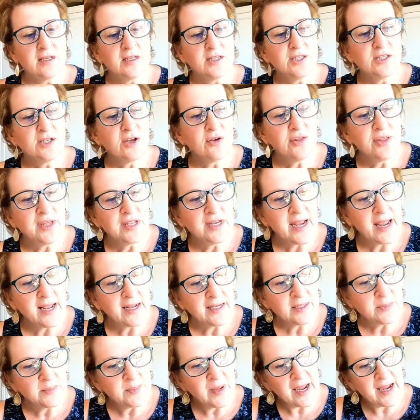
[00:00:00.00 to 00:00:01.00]
So the
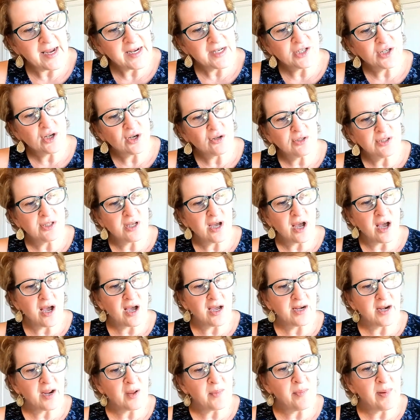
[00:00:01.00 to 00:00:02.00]
next page goes
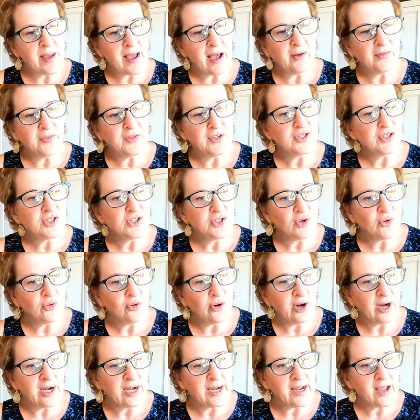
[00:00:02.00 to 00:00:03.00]
on about the
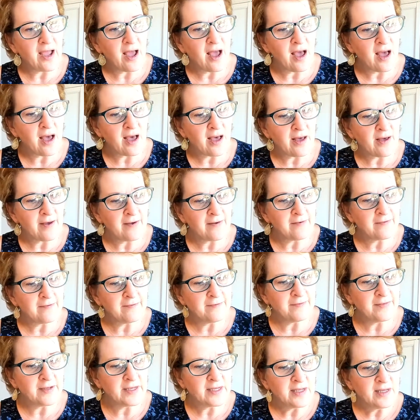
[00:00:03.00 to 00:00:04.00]
story
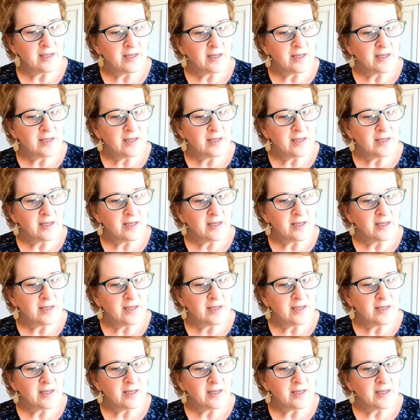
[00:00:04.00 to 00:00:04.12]
of